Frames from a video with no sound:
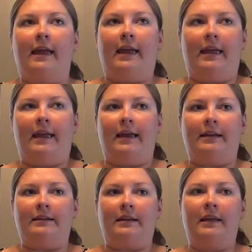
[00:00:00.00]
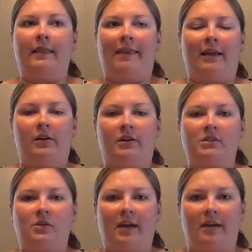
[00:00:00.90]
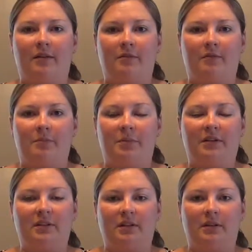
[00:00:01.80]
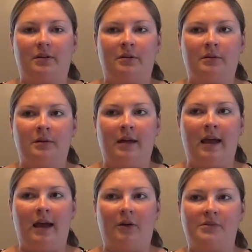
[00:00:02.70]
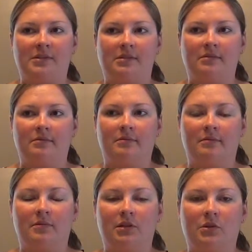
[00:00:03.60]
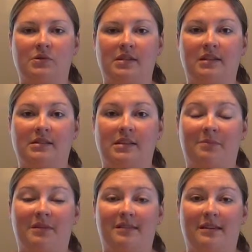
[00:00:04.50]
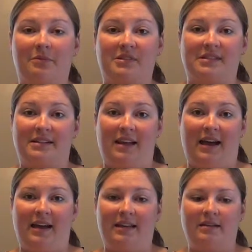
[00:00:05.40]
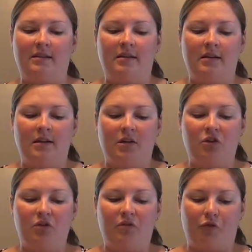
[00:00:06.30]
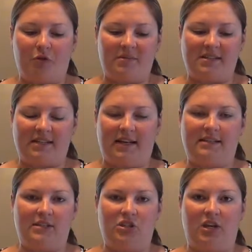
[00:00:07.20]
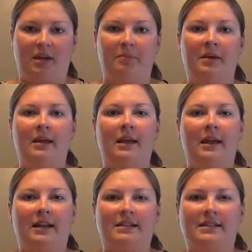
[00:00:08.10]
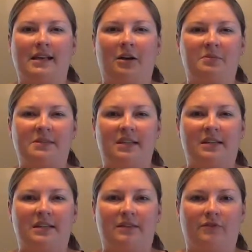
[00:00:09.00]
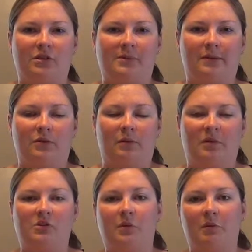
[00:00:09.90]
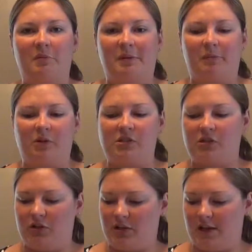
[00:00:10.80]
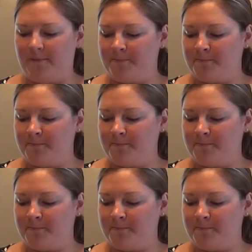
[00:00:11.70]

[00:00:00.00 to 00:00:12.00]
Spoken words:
and they could also build a house using something that was non-uniform in size and shape, and to help see the difference between which one would be more sturdy.